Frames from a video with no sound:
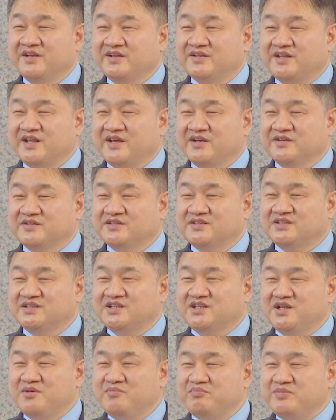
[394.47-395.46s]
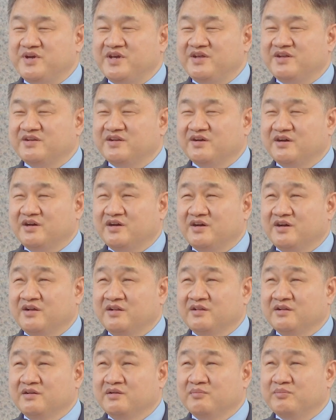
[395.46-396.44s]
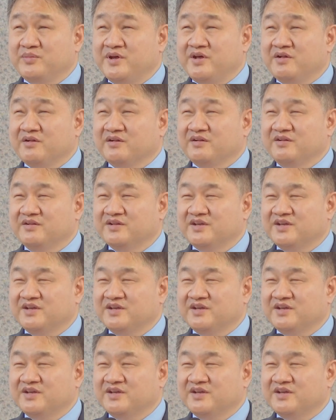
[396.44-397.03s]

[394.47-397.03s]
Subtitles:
they could slip in a little bill,